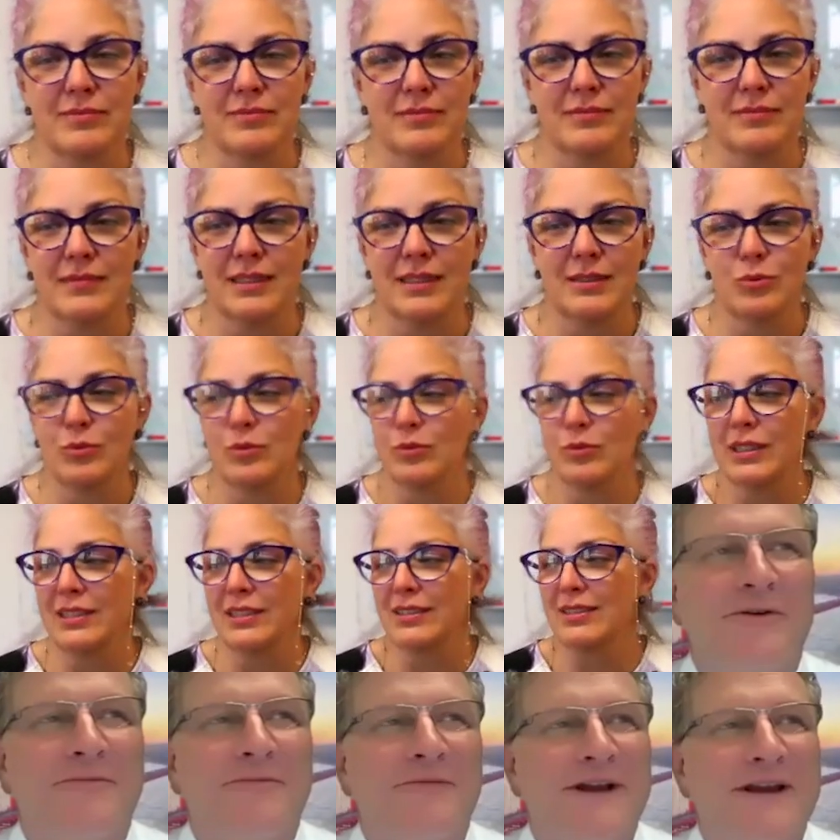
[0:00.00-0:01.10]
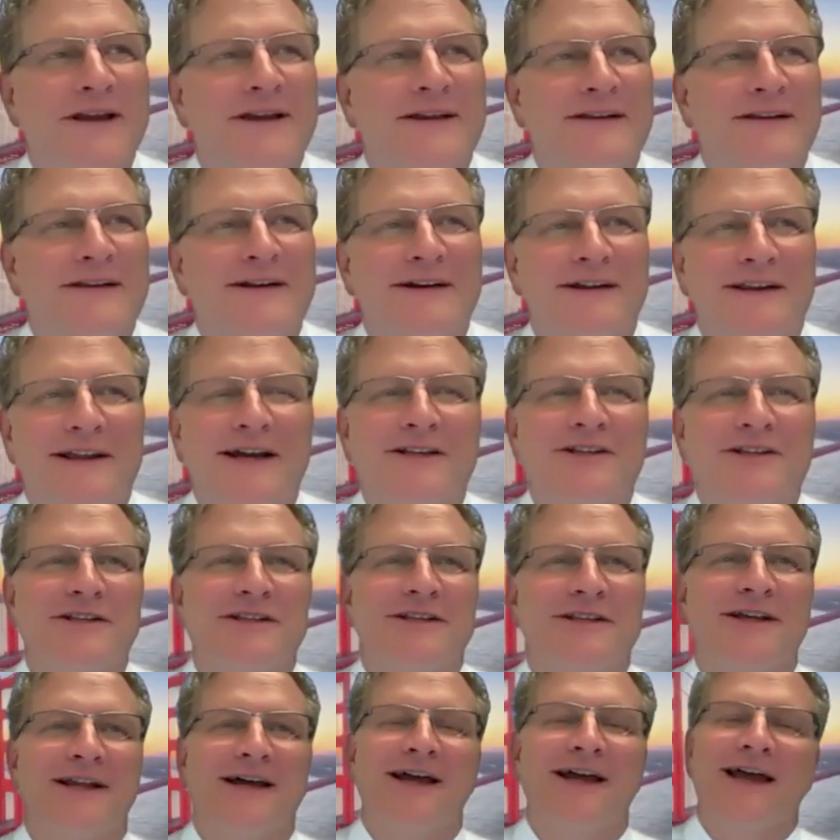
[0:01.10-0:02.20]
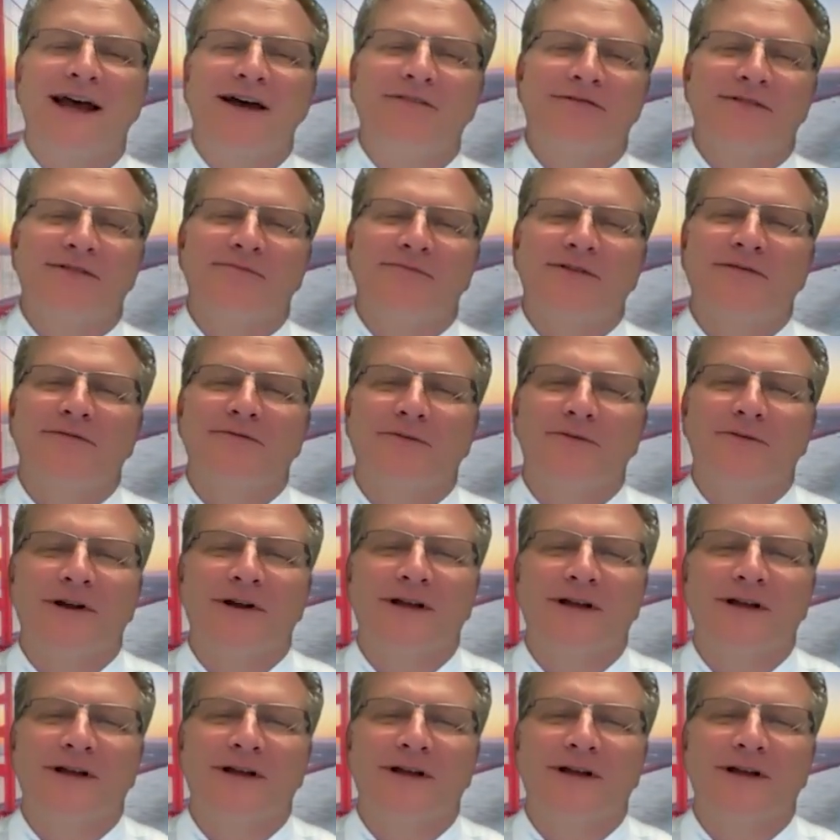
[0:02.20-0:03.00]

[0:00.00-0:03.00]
Wow, you're making a connection that I haven't before.